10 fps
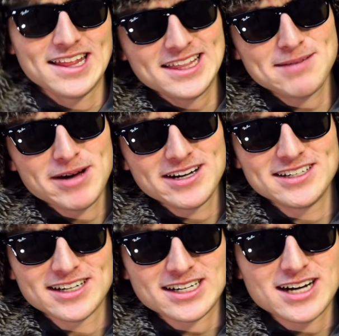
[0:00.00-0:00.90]
I think they might have
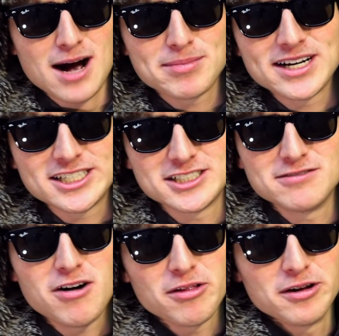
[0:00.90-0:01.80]
done a combination
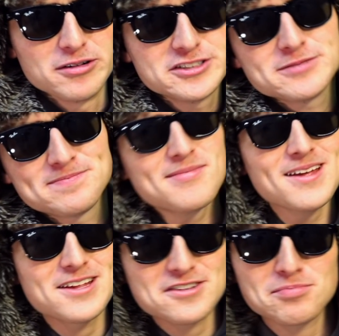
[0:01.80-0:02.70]
of all those.
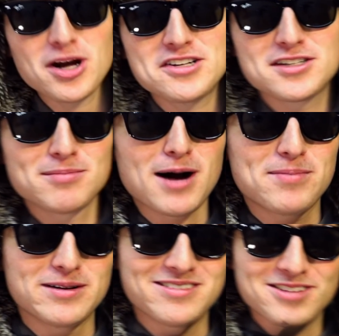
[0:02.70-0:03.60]
They spliced them
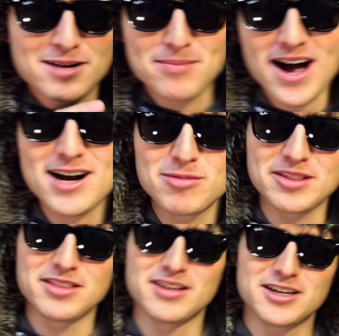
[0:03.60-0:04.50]
up and combined them
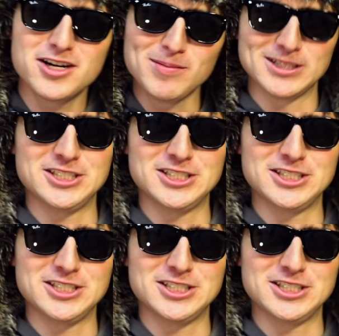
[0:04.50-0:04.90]
with the human